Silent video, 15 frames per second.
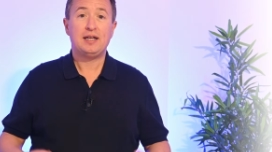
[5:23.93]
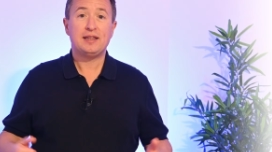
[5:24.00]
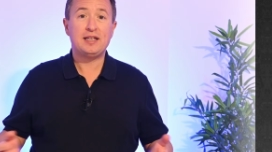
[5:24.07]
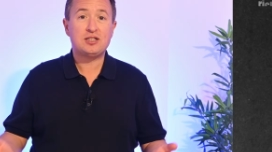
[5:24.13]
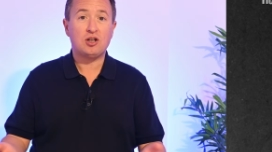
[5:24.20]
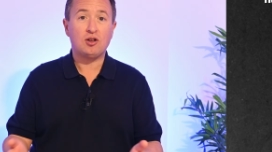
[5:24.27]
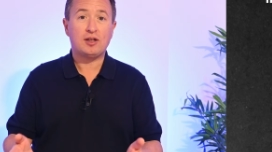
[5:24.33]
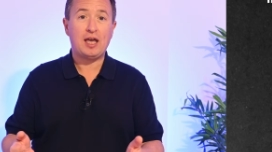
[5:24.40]

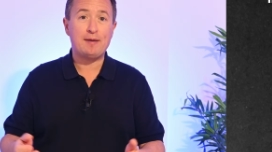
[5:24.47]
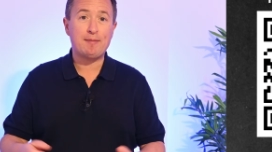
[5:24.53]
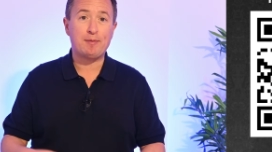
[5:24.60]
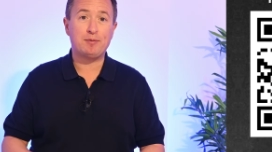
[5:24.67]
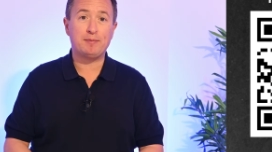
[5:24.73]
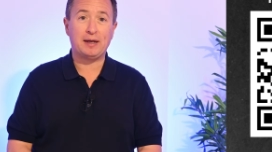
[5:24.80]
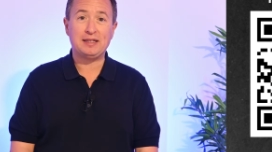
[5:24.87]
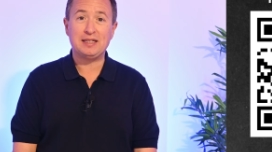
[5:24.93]
this all came up
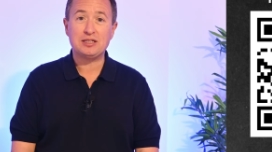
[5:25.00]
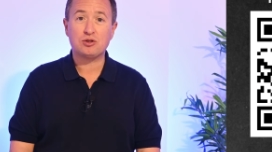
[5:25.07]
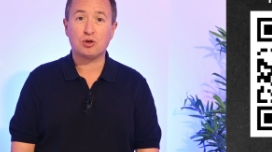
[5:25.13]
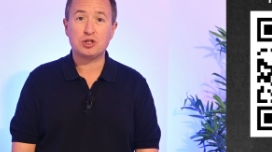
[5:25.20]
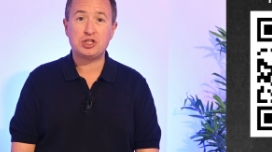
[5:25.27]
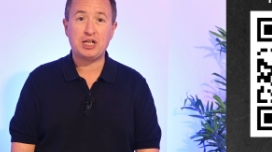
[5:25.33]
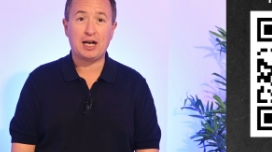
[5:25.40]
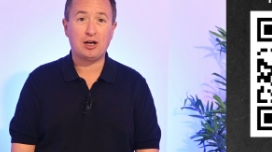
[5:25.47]
in my
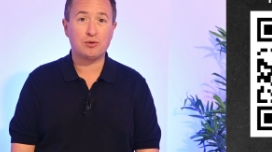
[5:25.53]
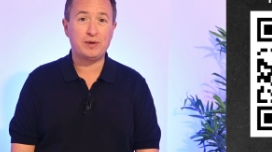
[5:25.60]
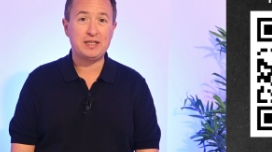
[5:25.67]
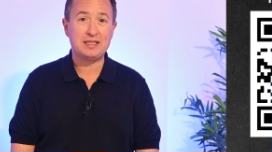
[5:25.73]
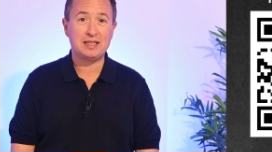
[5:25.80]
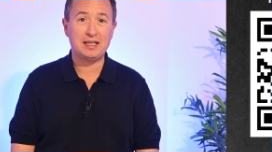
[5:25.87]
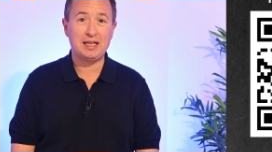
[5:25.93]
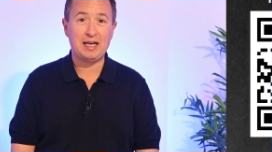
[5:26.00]
Discord channel
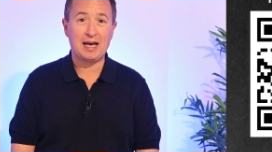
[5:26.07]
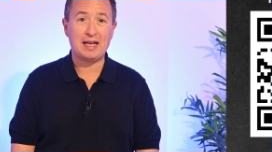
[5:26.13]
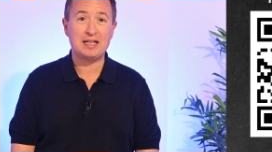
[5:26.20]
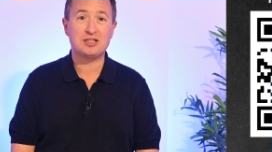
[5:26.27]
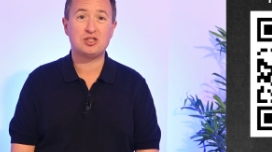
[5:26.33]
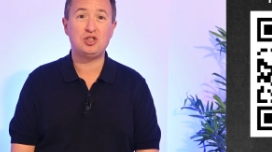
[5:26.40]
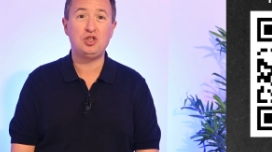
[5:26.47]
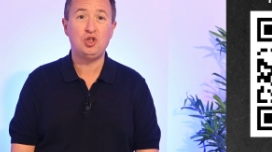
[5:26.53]
recently, and
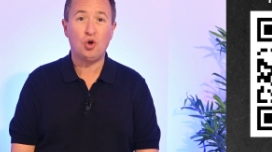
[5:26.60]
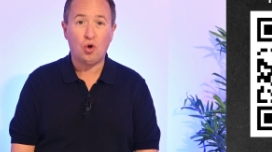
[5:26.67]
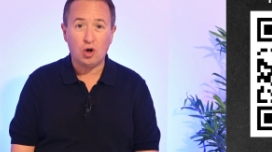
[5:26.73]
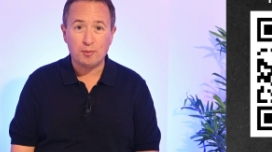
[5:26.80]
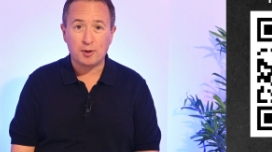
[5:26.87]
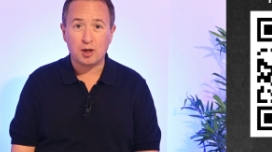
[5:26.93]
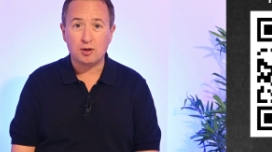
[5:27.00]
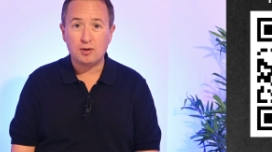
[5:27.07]
it's
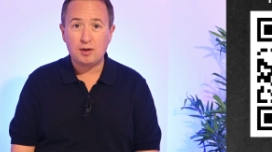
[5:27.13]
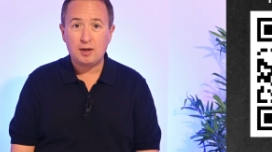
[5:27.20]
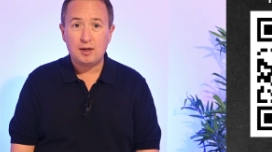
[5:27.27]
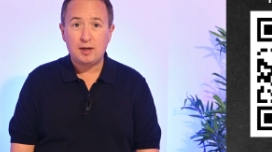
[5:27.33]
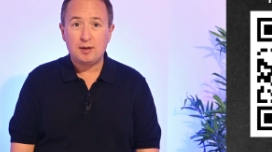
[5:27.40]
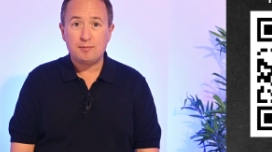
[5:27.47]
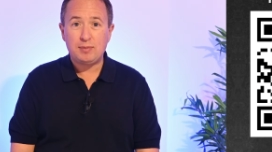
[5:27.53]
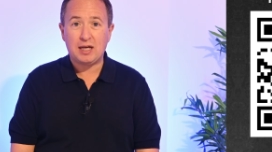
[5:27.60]
normal
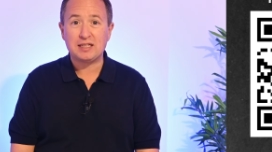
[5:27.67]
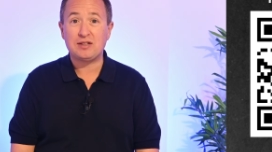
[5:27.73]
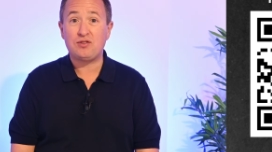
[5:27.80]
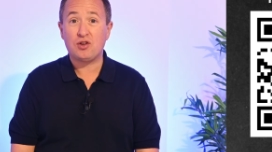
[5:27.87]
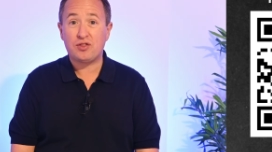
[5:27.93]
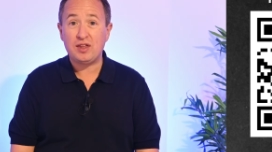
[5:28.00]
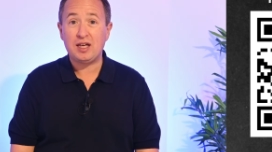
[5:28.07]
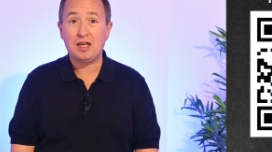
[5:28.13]
because if
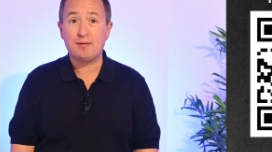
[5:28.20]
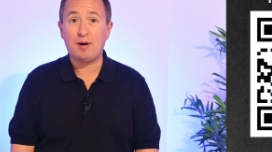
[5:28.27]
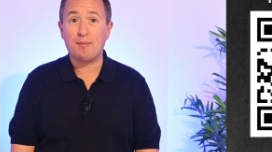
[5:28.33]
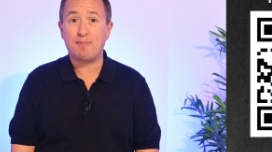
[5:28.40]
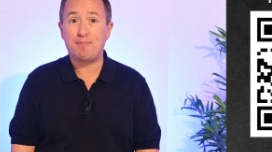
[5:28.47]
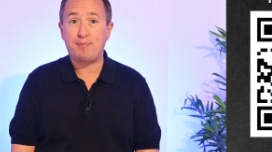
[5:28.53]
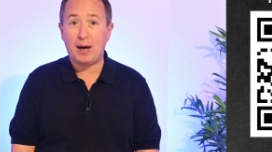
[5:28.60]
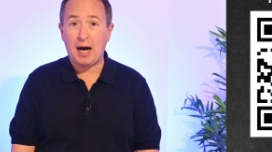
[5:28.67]
you're thinking
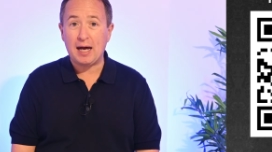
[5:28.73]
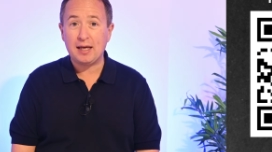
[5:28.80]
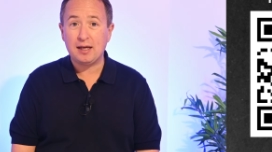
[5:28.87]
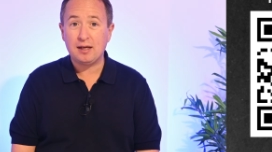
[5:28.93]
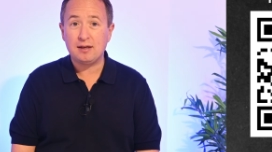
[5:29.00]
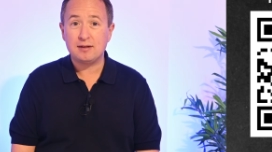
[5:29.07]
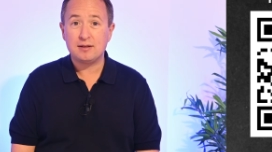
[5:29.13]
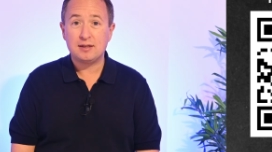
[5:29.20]
about
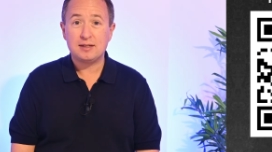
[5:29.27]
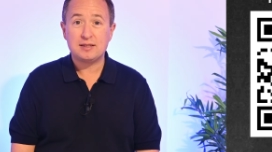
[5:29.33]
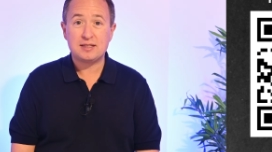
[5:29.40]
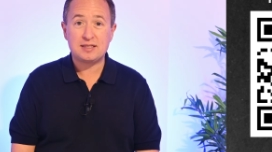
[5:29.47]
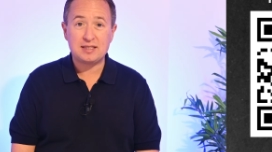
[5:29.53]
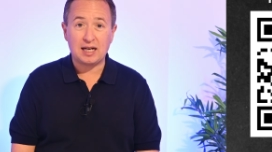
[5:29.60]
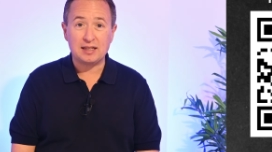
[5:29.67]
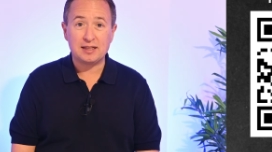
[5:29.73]
buying,
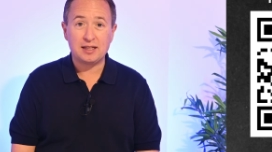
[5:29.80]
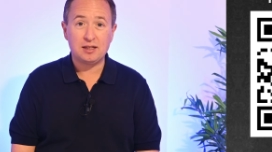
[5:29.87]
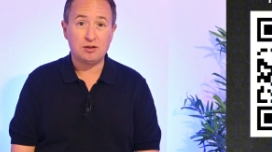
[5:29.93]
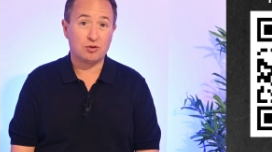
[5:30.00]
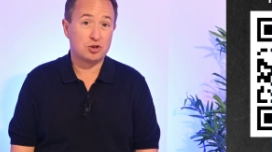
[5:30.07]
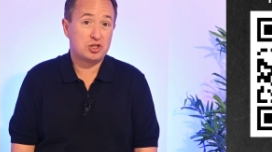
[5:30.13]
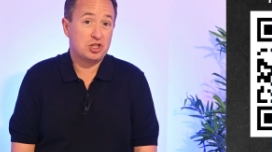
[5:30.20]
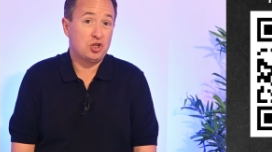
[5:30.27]
selling,
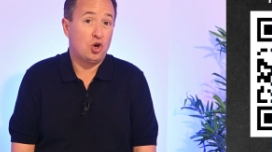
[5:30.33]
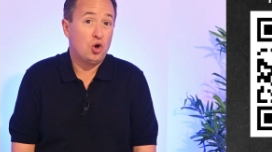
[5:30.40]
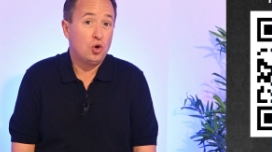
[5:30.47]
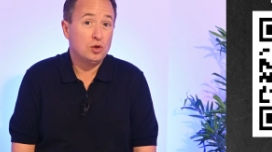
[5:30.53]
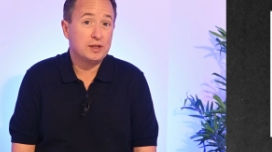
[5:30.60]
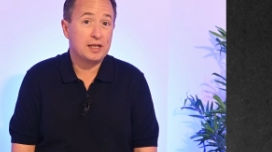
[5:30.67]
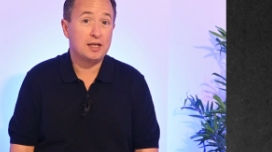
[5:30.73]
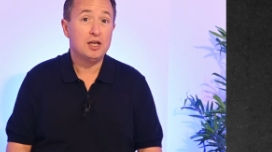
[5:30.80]
or just
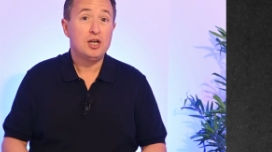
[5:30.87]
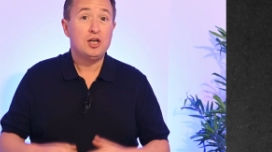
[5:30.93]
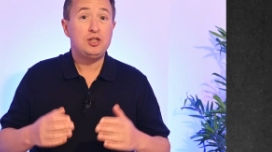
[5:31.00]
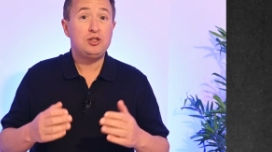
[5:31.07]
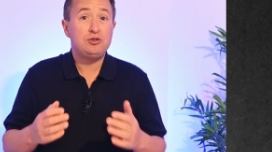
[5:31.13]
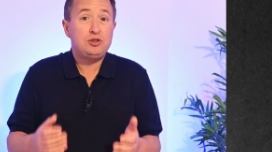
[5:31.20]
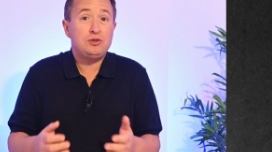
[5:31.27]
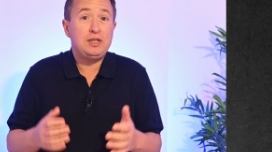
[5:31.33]
holding,
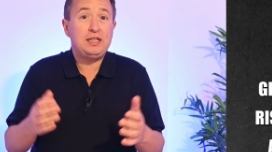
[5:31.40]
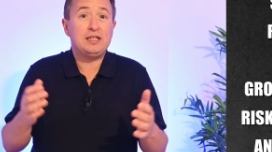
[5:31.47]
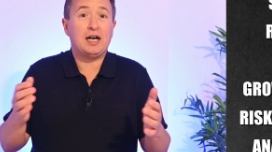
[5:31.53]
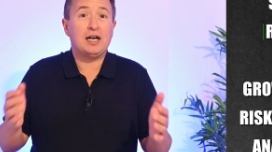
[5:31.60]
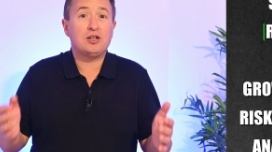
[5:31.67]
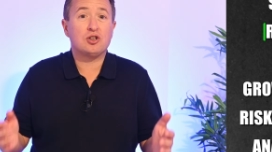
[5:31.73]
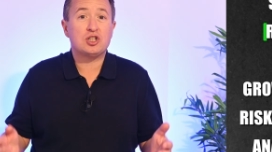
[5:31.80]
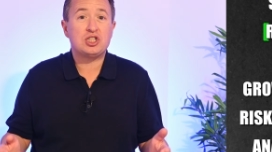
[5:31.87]
you do need to
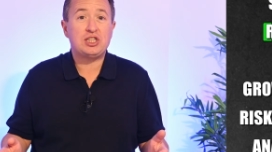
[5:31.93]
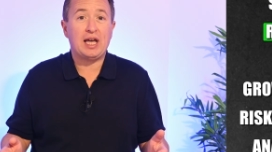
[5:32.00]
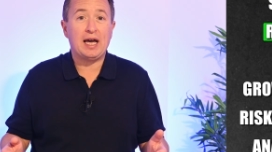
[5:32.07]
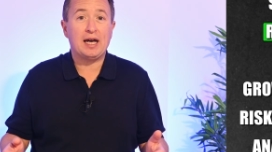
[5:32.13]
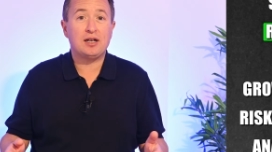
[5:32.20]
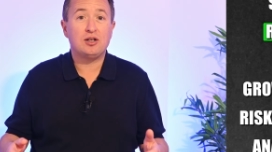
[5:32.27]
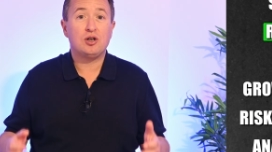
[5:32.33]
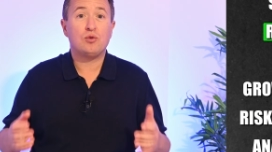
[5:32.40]

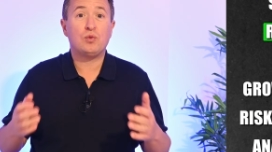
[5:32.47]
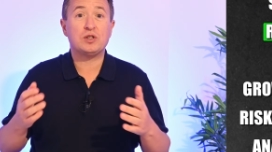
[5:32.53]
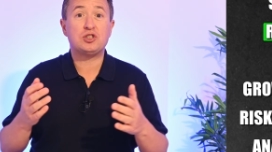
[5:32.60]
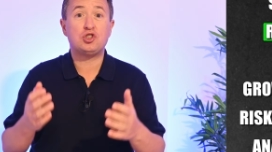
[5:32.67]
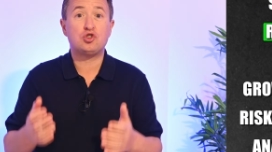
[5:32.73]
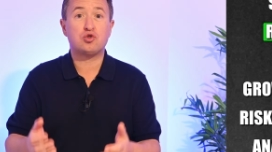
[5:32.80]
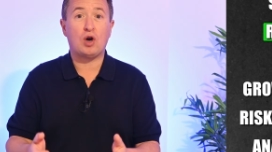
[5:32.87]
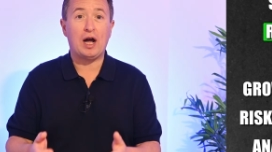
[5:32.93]
understand what's
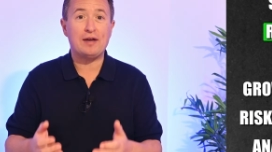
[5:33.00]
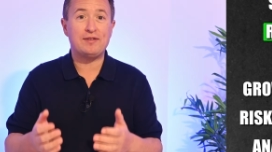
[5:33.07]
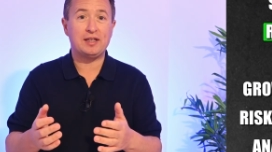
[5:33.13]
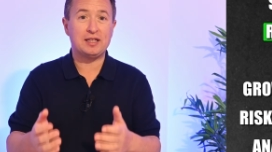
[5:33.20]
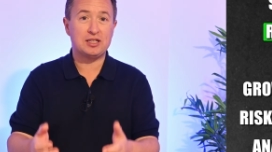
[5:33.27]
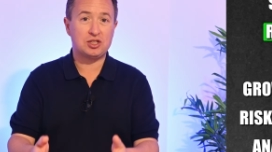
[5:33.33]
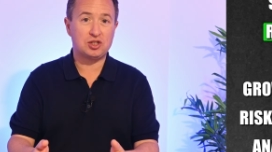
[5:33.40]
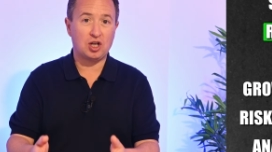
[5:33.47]
driving
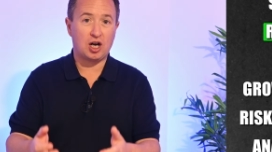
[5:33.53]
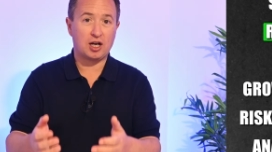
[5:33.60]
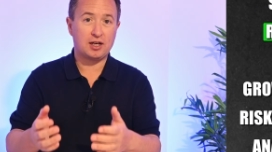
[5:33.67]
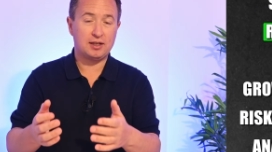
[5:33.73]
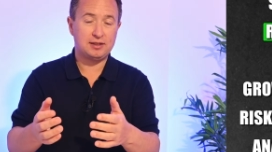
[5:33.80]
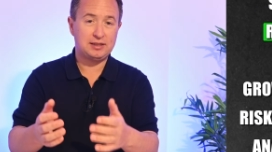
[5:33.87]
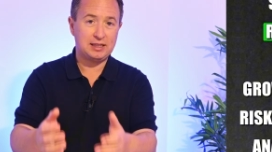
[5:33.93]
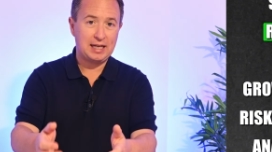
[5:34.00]
the stock
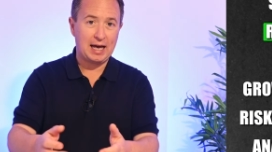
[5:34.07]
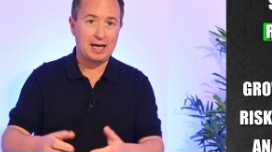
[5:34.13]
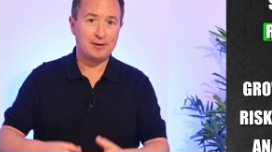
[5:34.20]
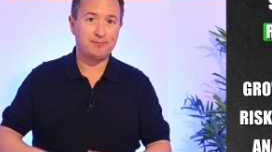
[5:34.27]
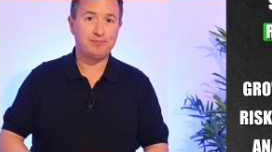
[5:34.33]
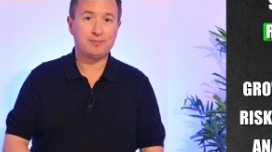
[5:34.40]
today.